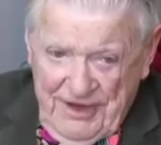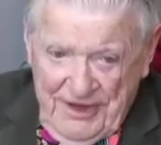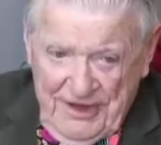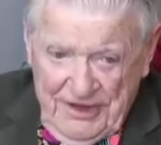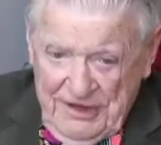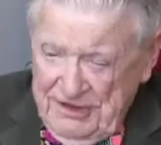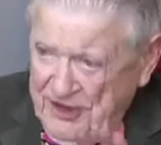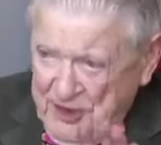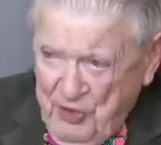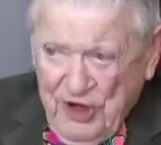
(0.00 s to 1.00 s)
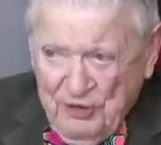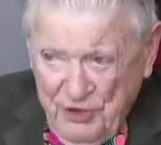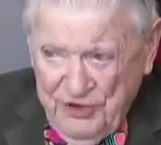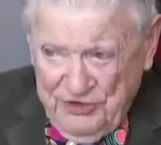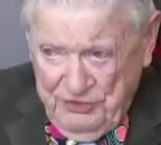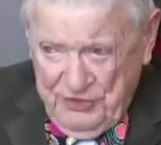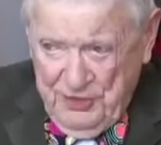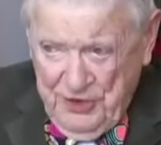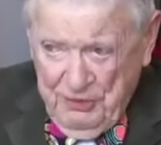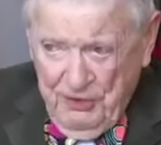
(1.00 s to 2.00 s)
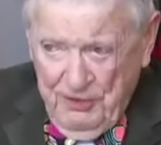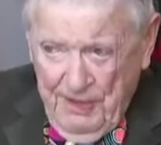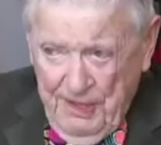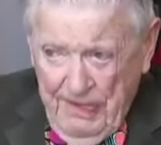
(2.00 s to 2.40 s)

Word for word: I, I part ways with people.